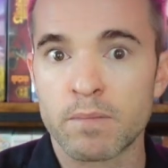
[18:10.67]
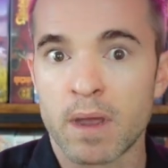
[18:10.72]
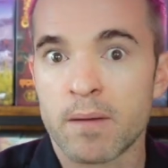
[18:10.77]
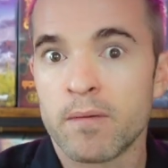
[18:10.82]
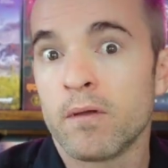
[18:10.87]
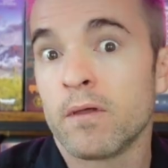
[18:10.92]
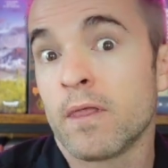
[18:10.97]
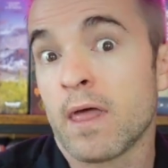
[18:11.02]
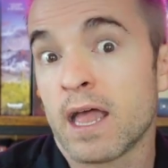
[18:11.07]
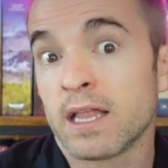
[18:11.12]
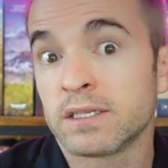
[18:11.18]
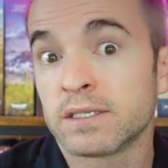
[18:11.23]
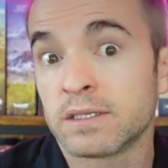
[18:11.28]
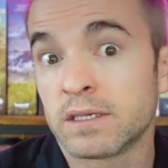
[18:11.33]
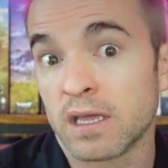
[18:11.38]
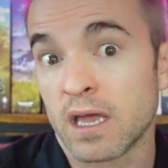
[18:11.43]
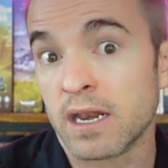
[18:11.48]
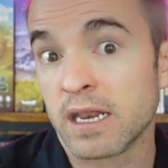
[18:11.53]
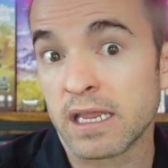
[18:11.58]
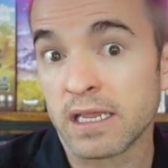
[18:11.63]
Maybe that's
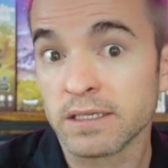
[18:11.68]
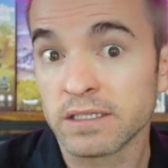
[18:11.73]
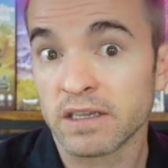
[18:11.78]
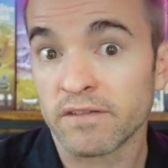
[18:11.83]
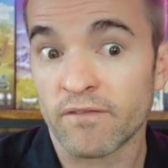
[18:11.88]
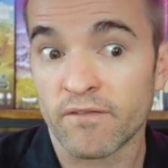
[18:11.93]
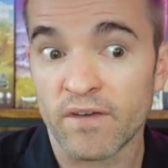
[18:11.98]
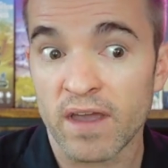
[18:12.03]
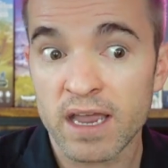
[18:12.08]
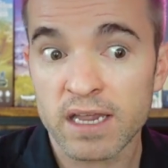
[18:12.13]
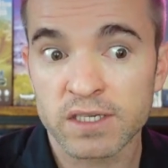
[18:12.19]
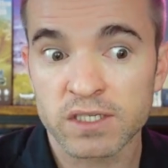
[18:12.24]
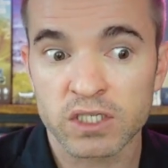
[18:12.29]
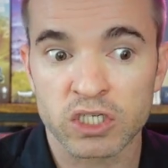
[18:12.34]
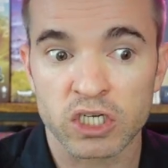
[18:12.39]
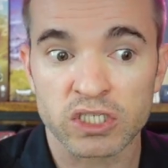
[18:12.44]
an easy fix,